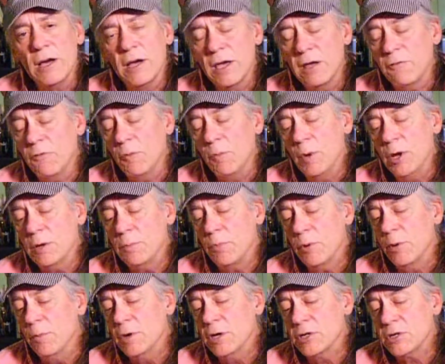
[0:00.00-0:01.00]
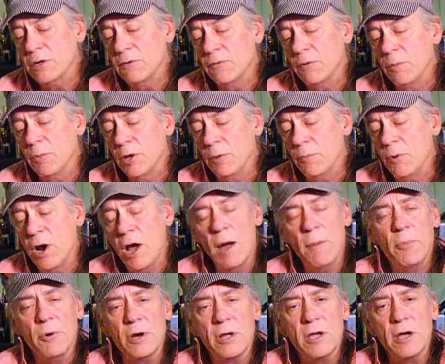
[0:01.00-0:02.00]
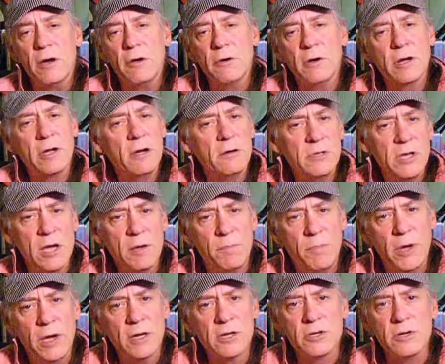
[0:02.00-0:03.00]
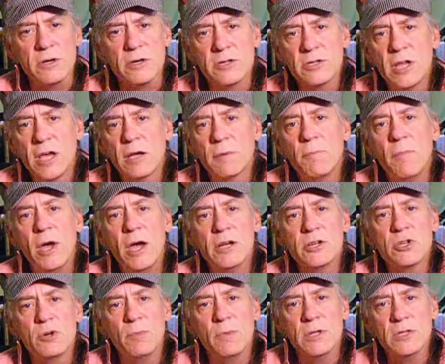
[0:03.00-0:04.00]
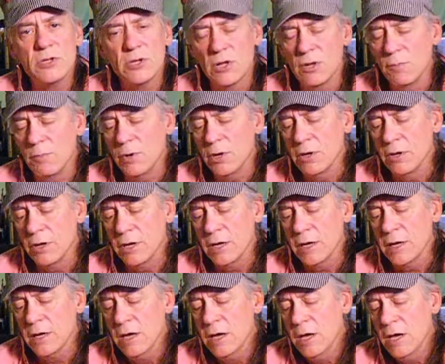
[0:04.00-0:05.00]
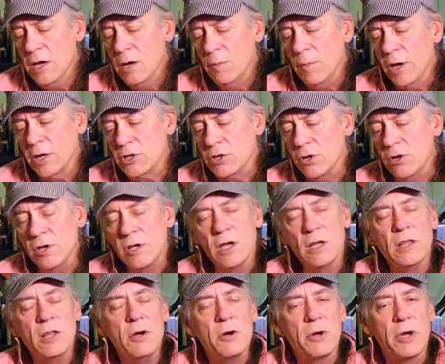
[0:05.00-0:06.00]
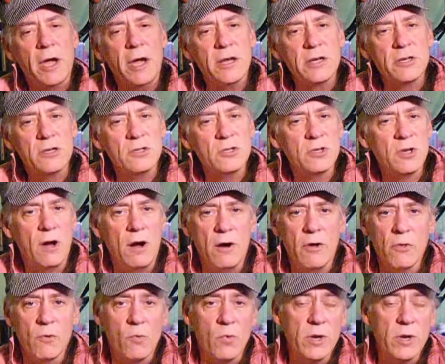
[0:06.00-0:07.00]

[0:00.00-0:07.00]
get permission from the property owner and go take pictures, take measurements of the building, make sure you get locations of all the